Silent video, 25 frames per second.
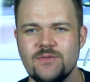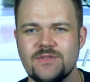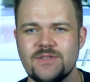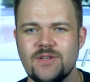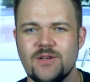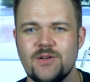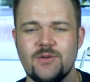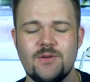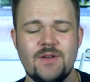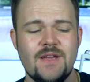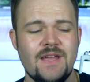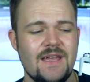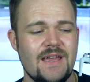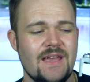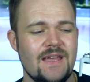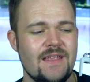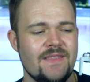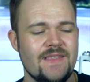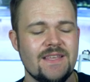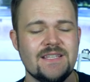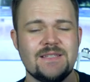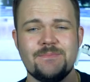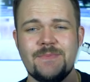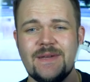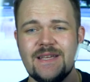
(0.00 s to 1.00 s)
So
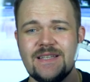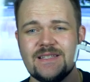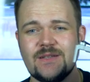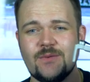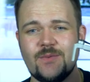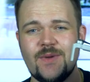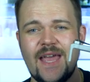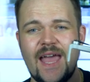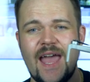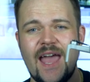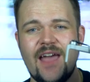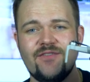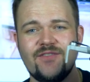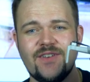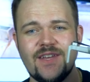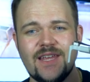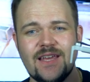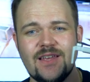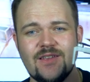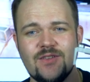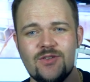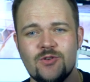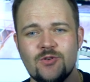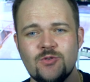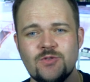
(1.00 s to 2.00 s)
this means that we have to
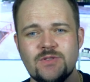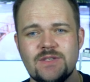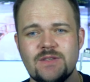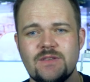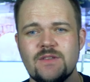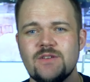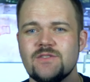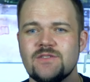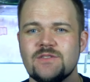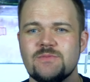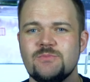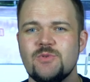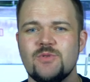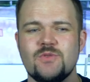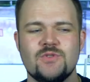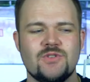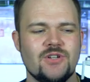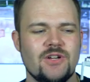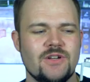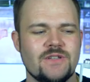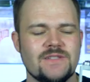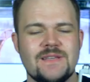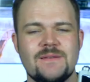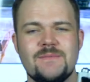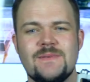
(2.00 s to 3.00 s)
get used to those smooth
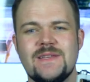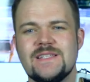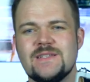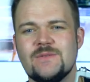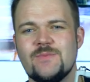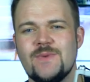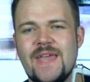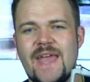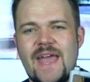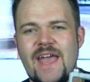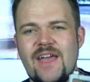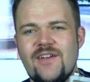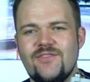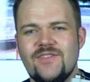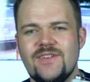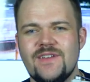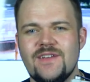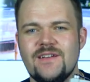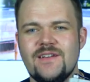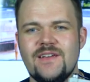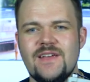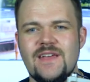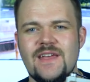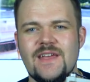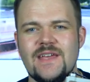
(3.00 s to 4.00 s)
shots. That means that we have
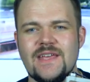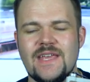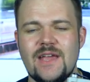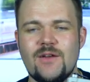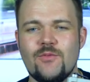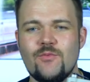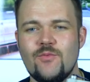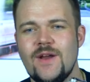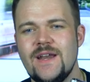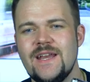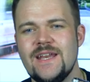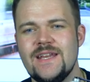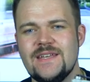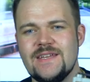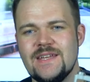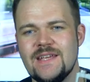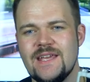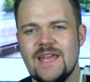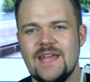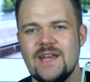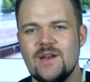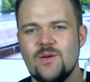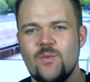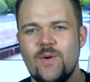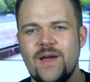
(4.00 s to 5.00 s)
to get ready to
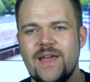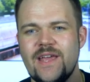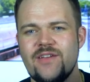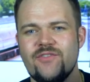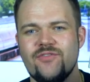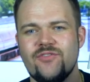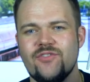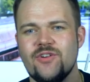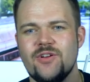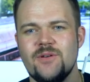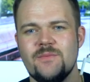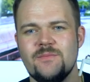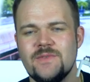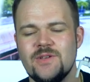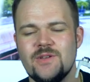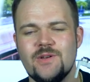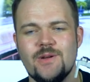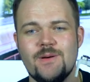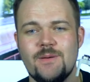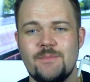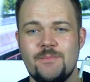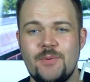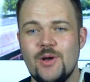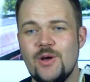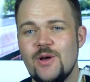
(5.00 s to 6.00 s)
get away from, you
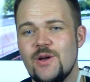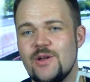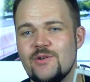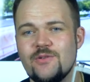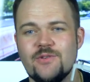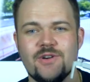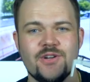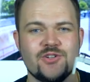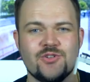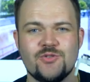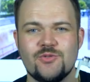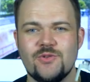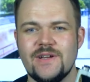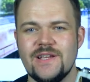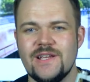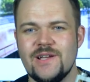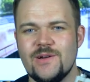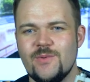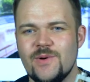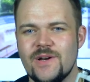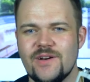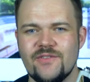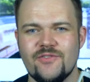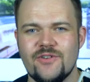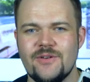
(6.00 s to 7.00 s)
know, a bird or a tree or
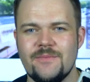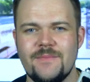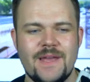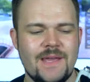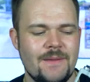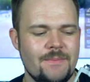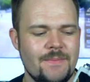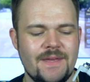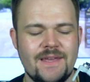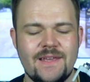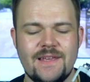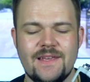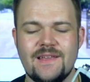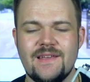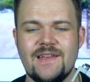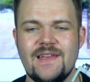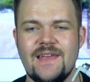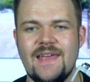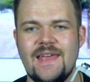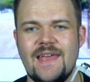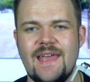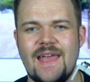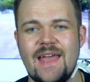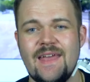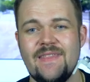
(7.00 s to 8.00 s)
whatever it may be.
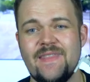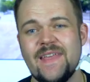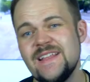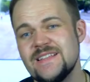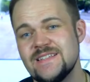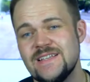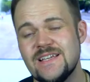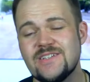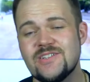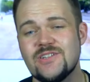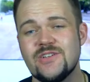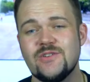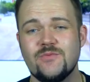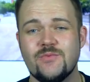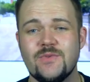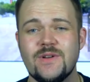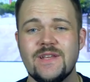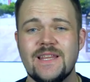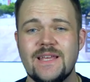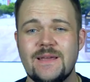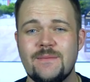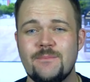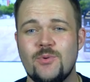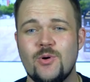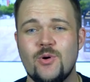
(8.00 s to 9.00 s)
And that's actually
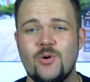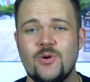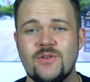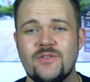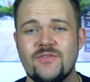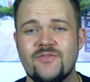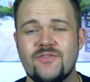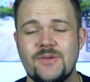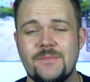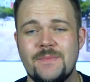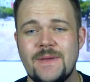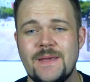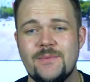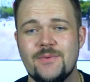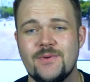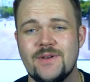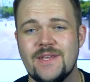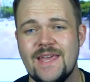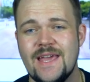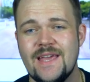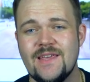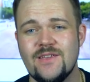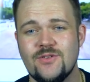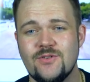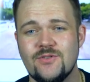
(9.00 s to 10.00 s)
really important for people to
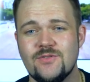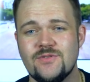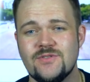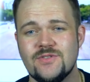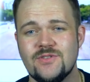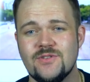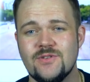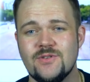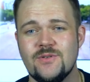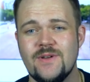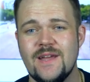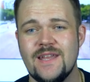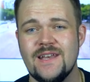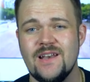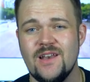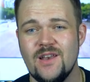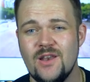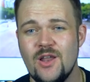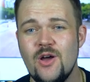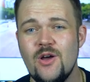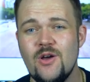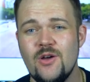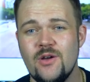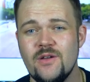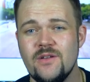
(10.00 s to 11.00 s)
get used to and
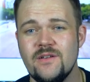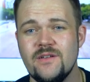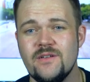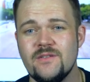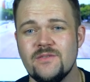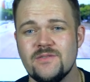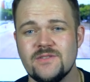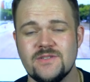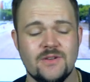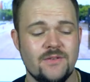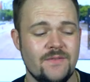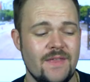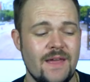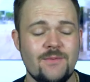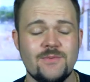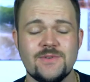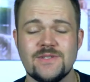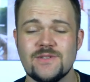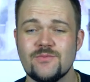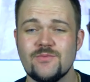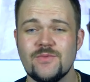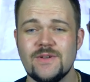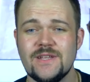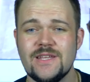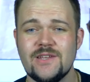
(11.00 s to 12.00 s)
learn. So that was
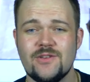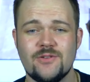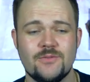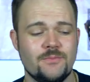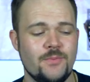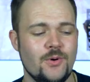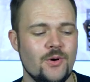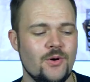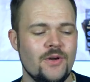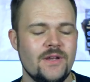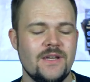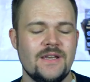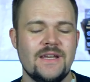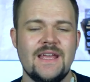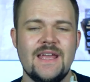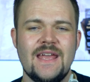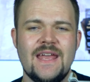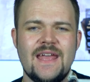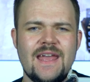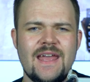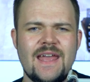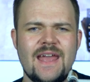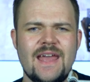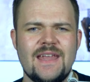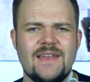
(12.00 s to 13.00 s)
a really good point.
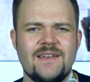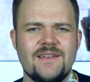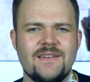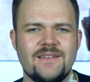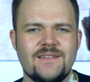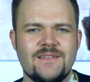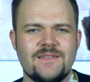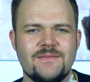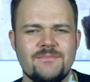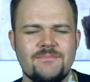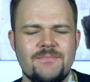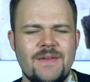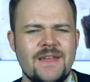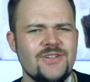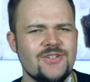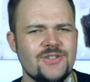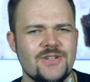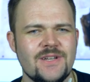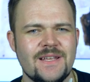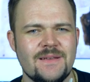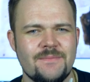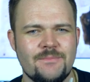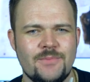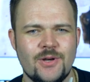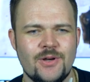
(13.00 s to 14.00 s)
And
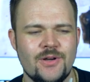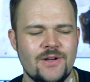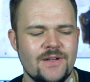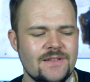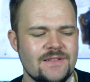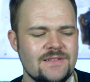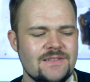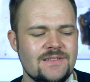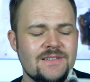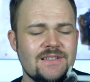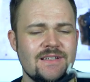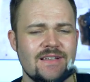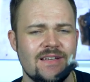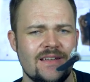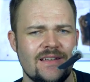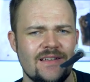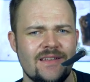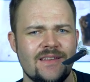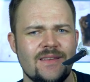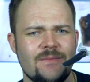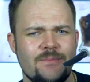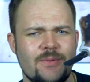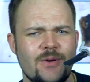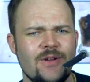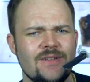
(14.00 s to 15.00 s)
mentioning birds,
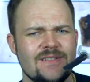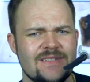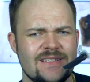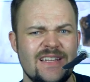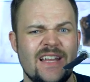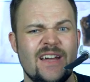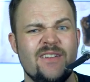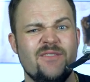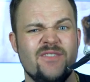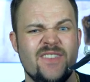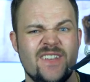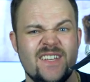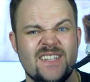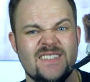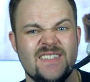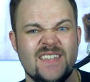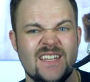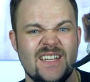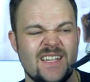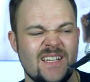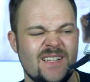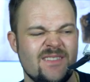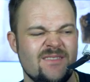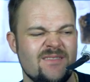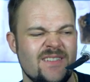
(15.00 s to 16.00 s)
the birds love this
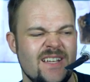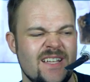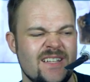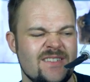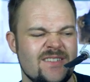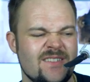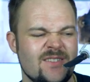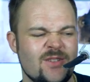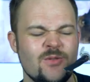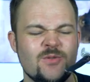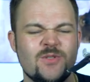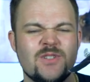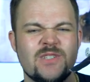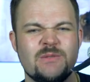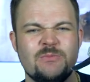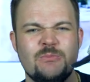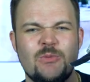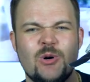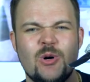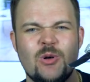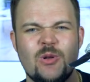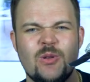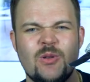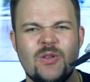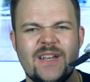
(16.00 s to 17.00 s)
thing. It's so
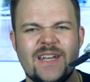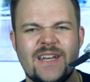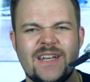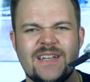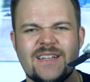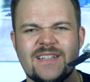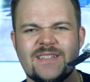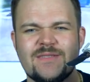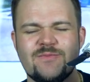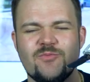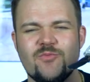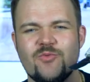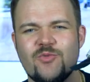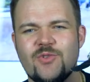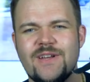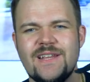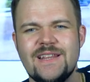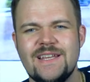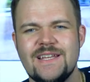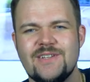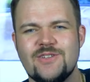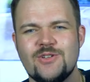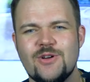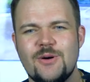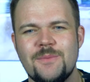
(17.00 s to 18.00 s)
small and it doesn't
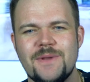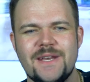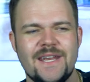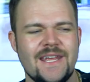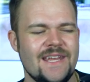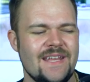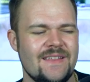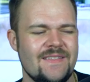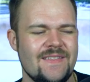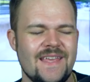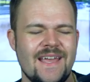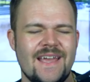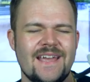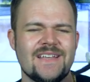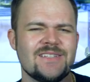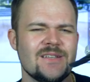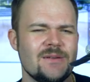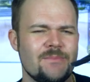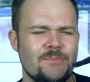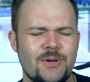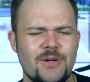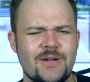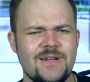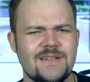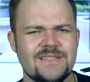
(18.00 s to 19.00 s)
really dominate in the air, so
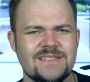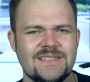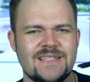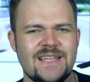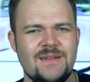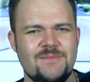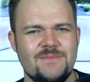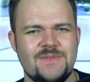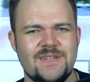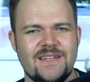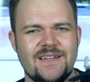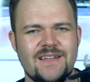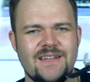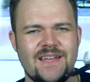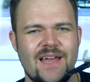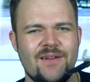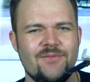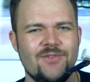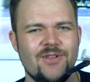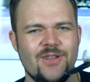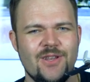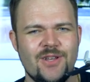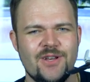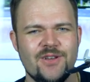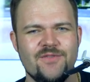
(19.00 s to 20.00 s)
birds seem to have
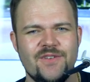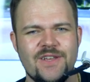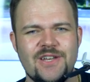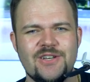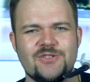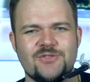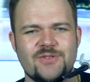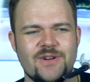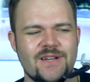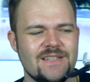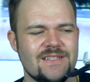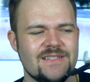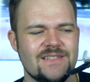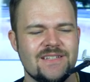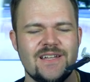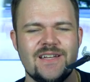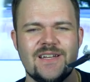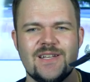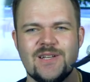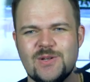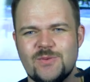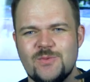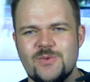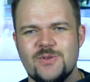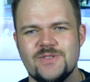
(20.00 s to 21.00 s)
a lot of interest
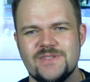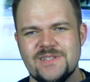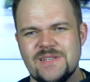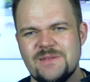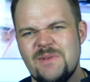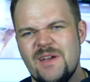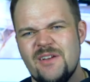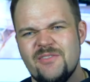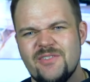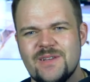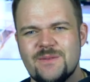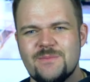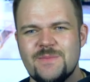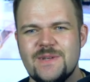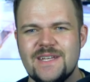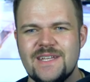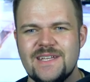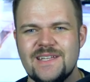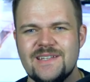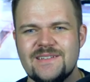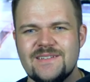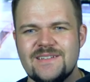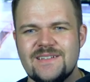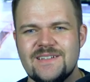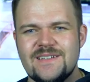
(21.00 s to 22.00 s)
towards the Mavic Mini.